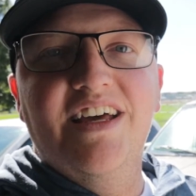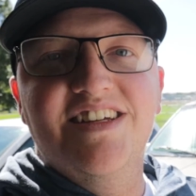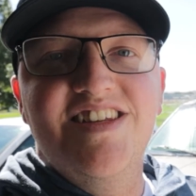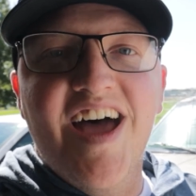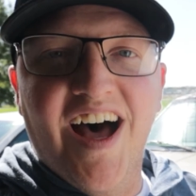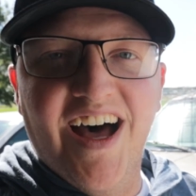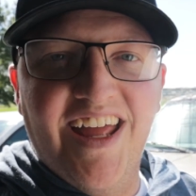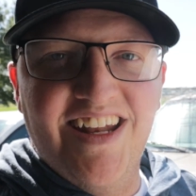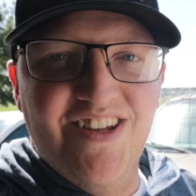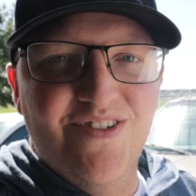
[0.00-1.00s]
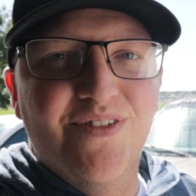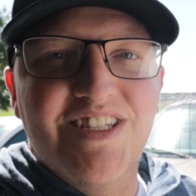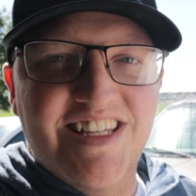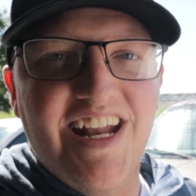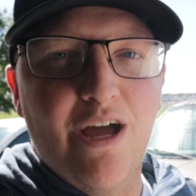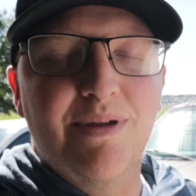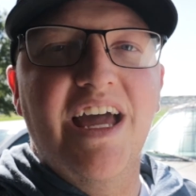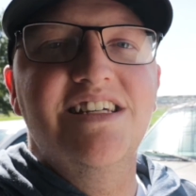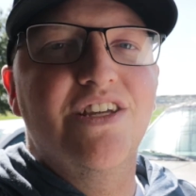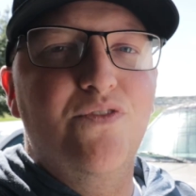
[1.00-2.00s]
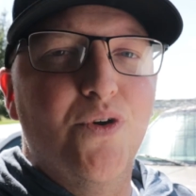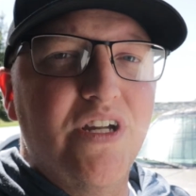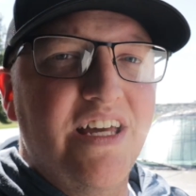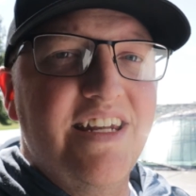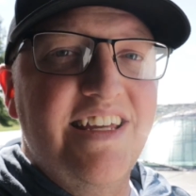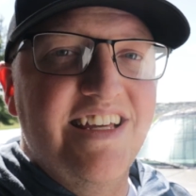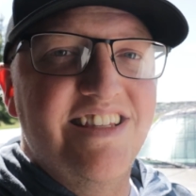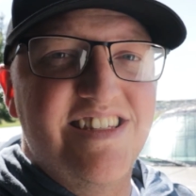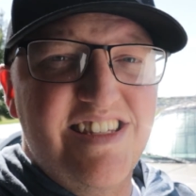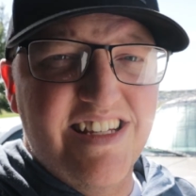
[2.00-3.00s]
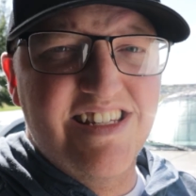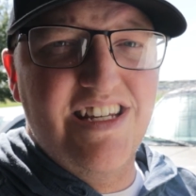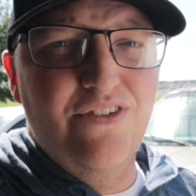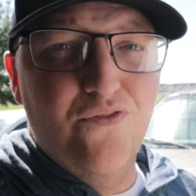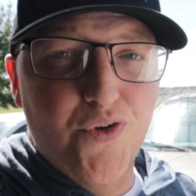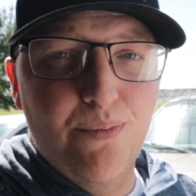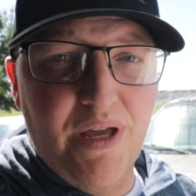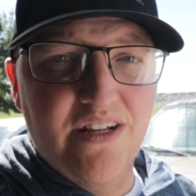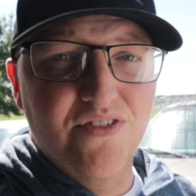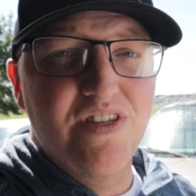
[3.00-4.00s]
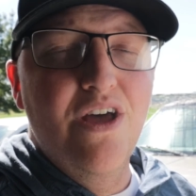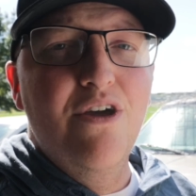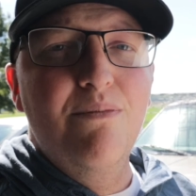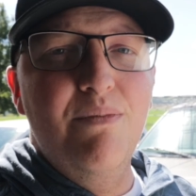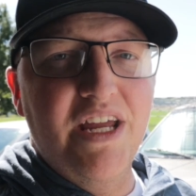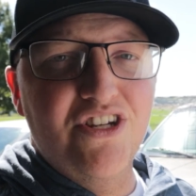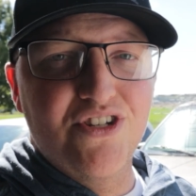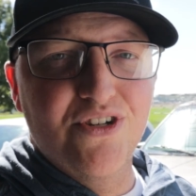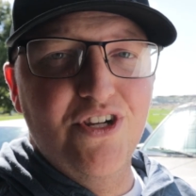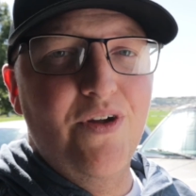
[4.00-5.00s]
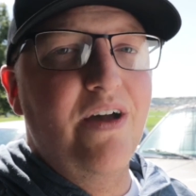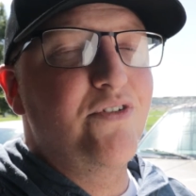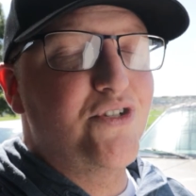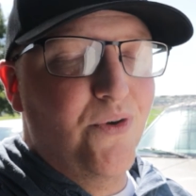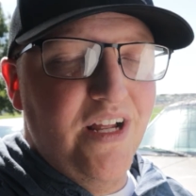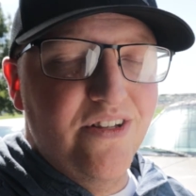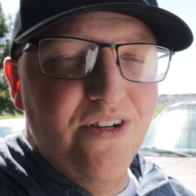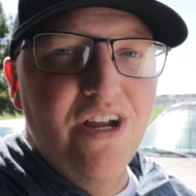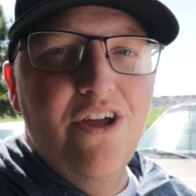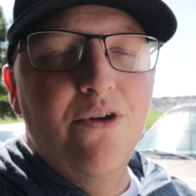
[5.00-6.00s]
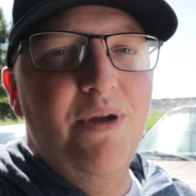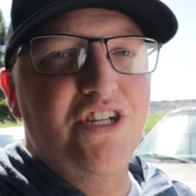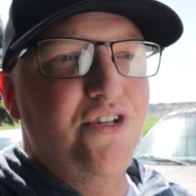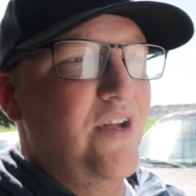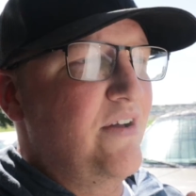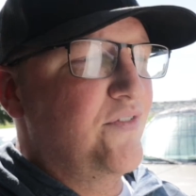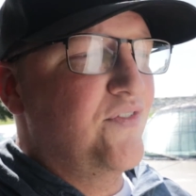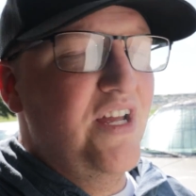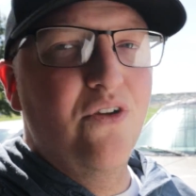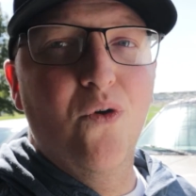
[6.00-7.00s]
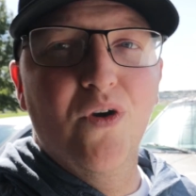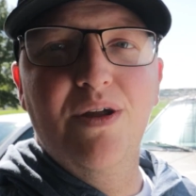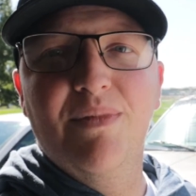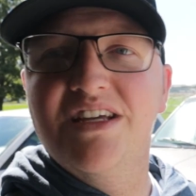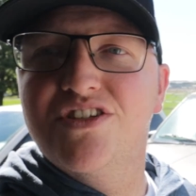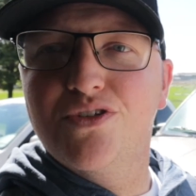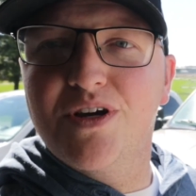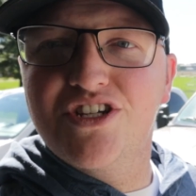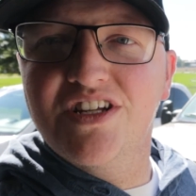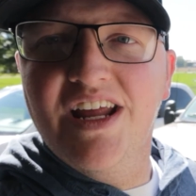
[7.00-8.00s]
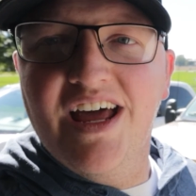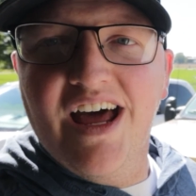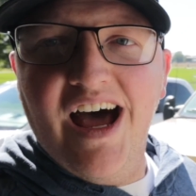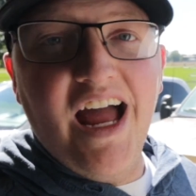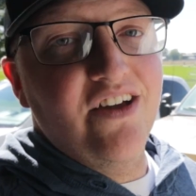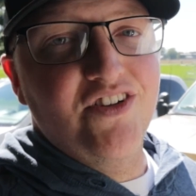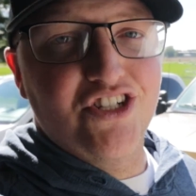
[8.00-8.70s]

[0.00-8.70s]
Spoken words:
that is not what's going to happen, guys. If you are going to get the 16-foot panels, make sure you have a trailer, make sure you have a friend, or in my situation, I have an